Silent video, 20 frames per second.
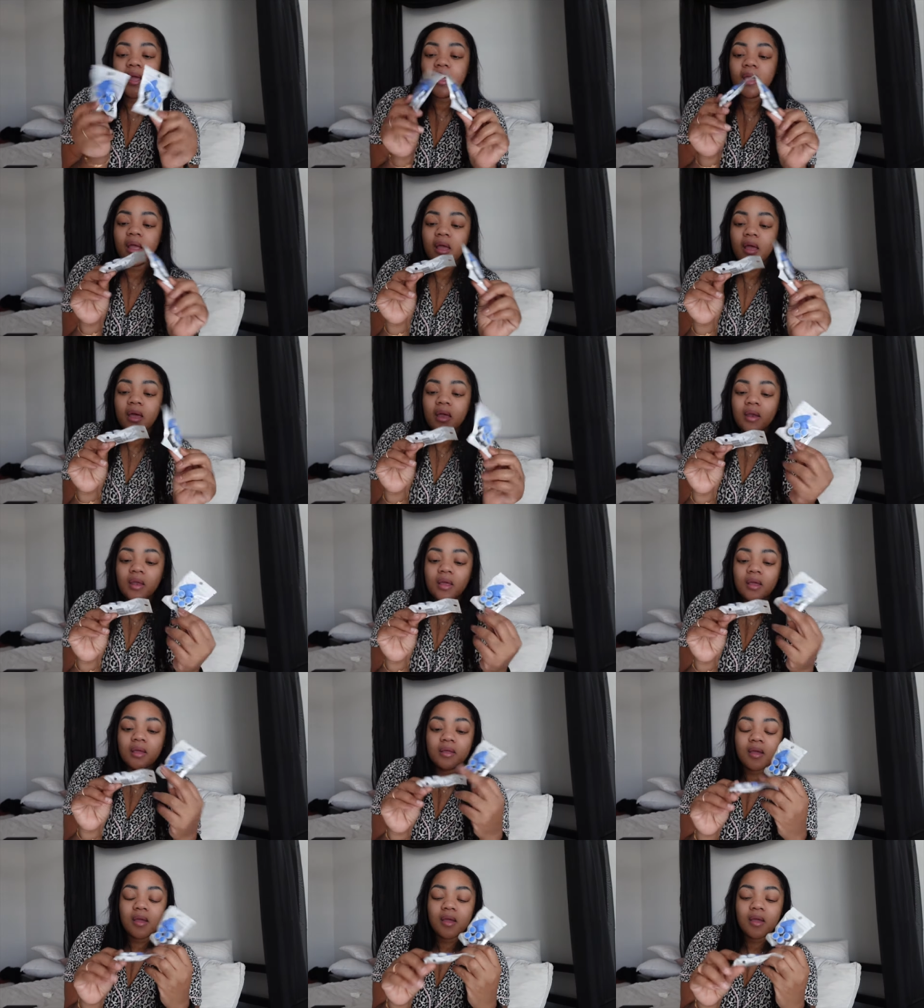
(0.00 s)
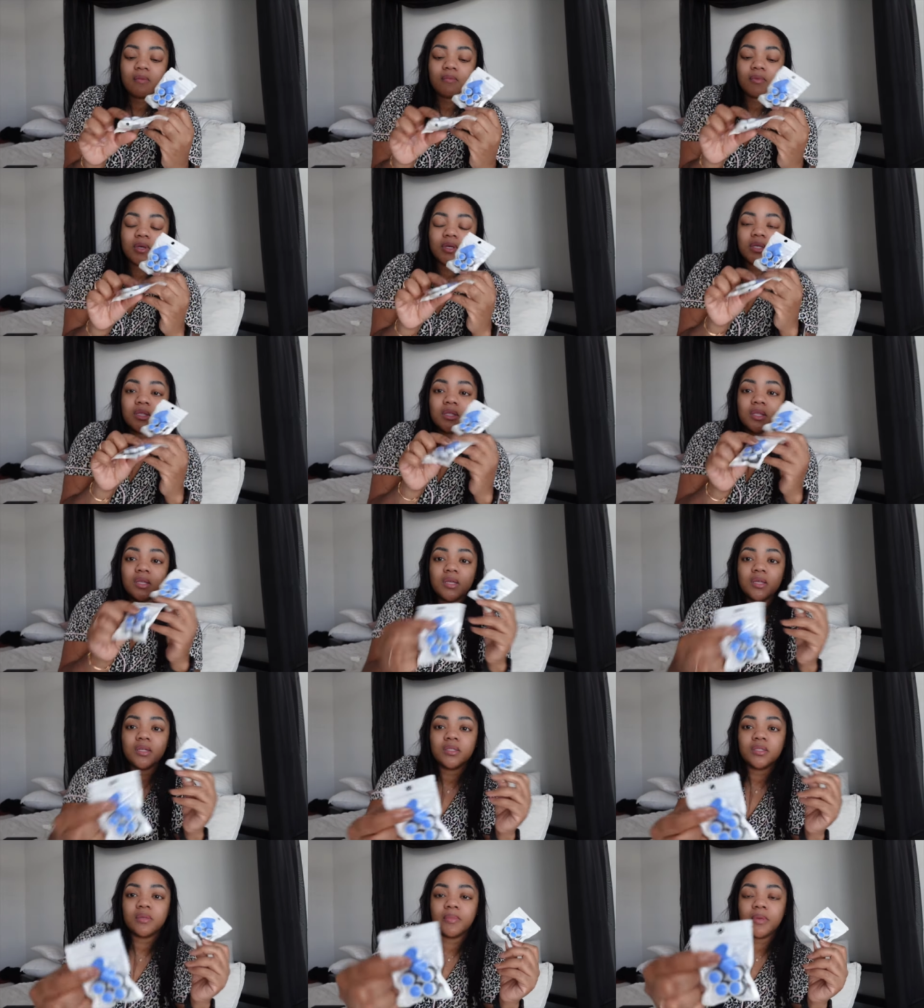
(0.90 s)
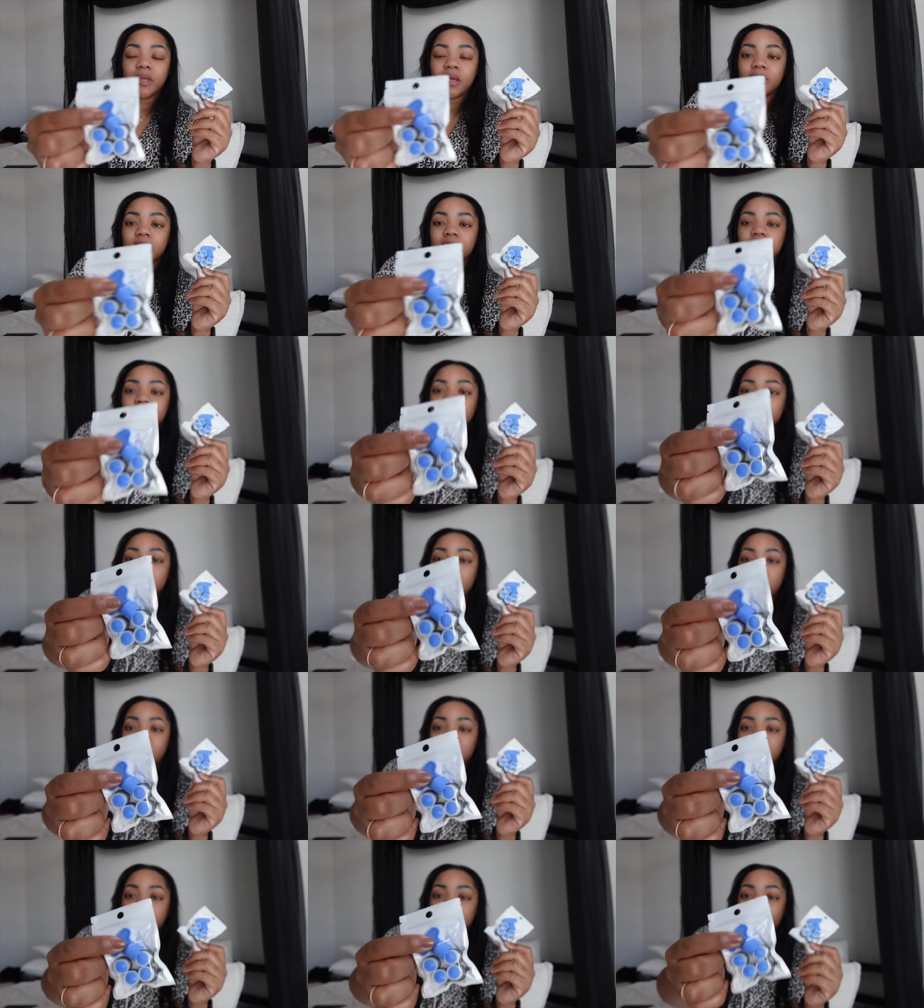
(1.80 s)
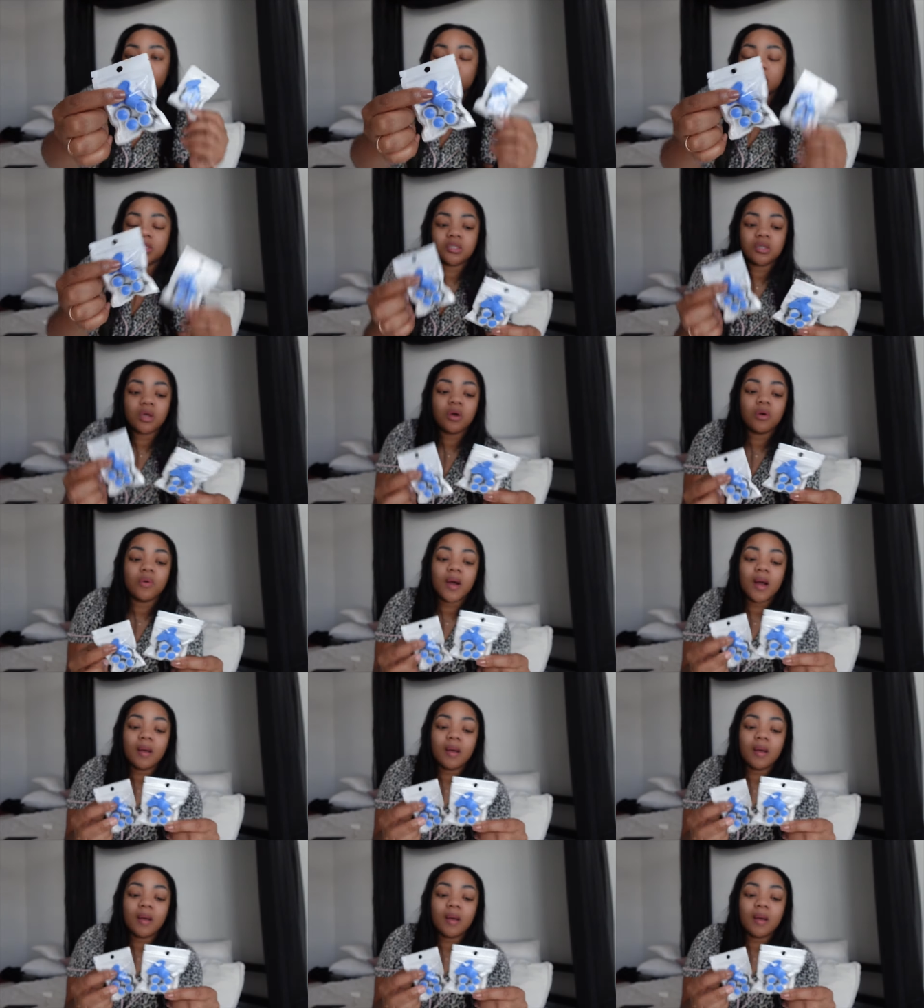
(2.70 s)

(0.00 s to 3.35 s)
and it came with the thing to be able to change it so